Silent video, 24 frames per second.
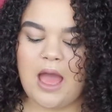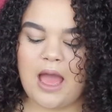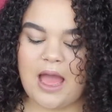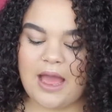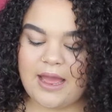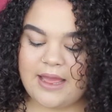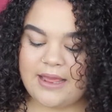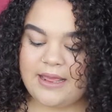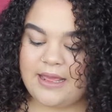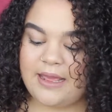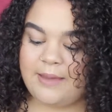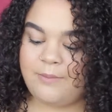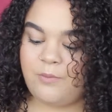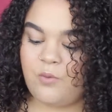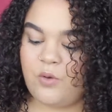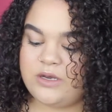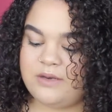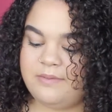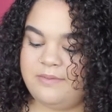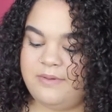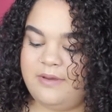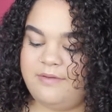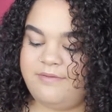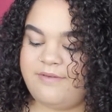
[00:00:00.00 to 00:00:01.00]
I am going
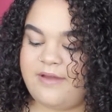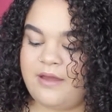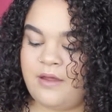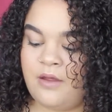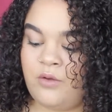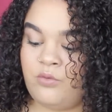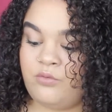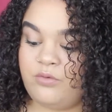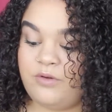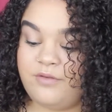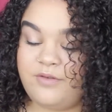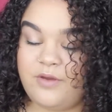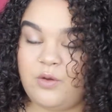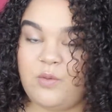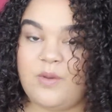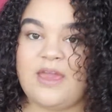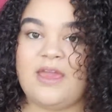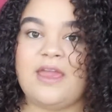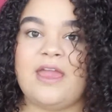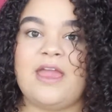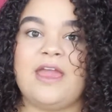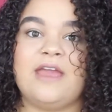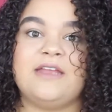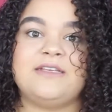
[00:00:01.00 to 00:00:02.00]
to be
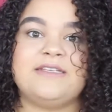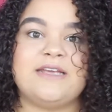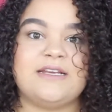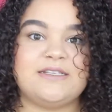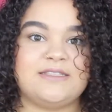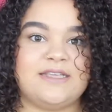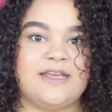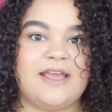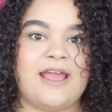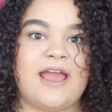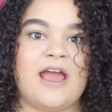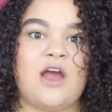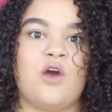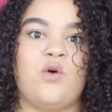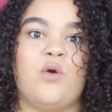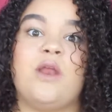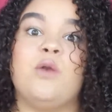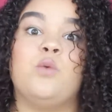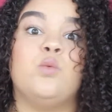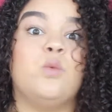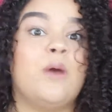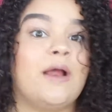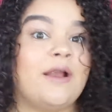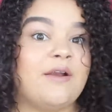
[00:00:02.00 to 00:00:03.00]
reviewing and testing out
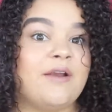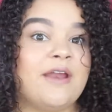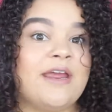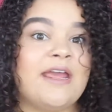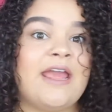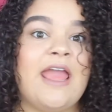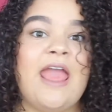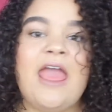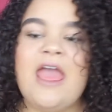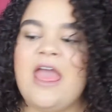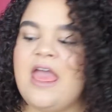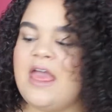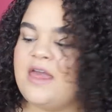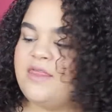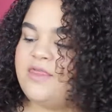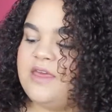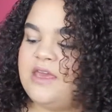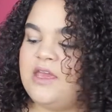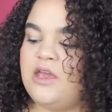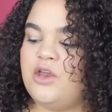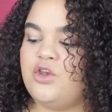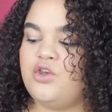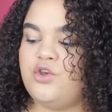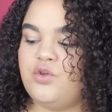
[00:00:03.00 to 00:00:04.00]
and wearing
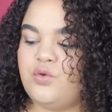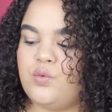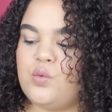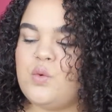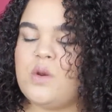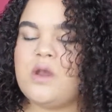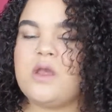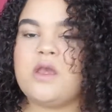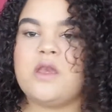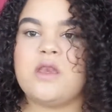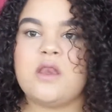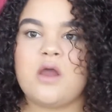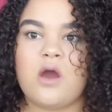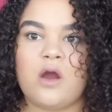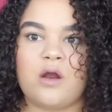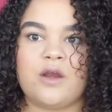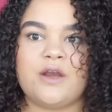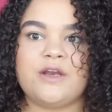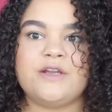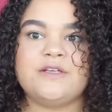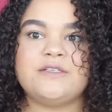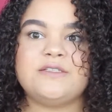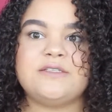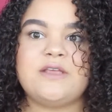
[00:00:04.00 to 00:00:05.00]
the new
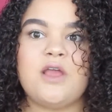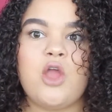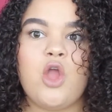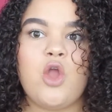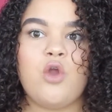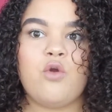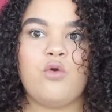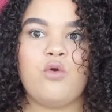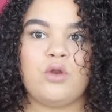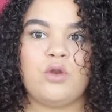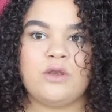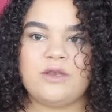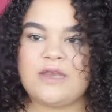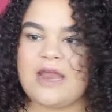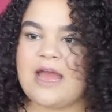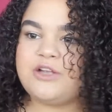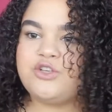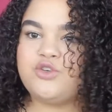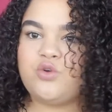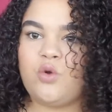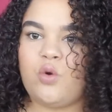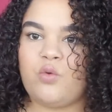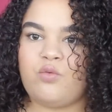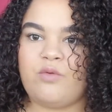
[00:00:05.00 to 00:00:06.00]
NARS
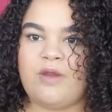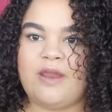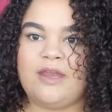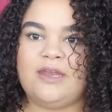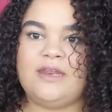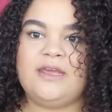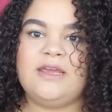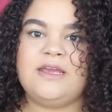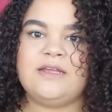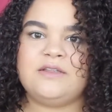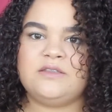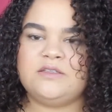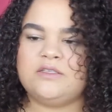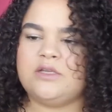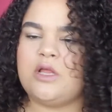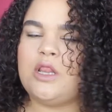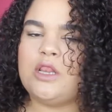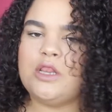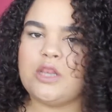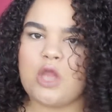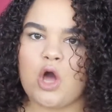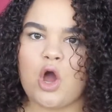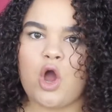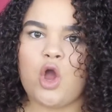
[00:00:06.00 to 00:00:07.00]
Natural Radiant
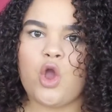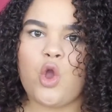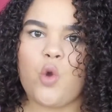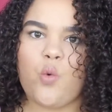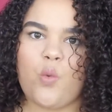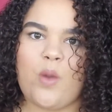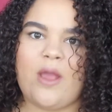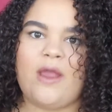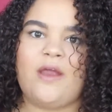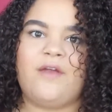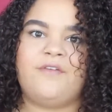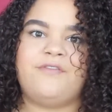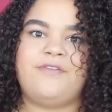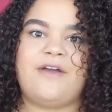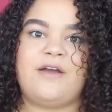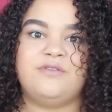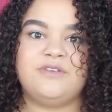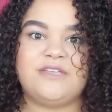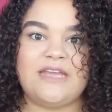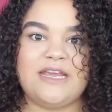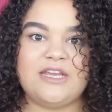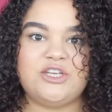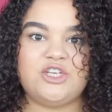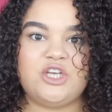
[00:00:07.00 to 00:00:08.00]
Longwear
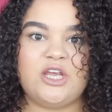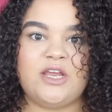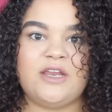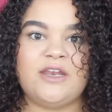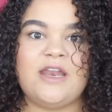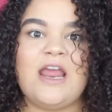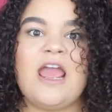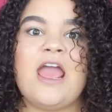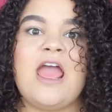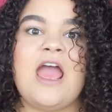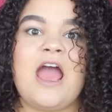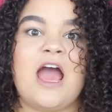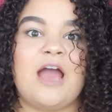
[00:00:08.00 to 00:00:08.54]
foundation.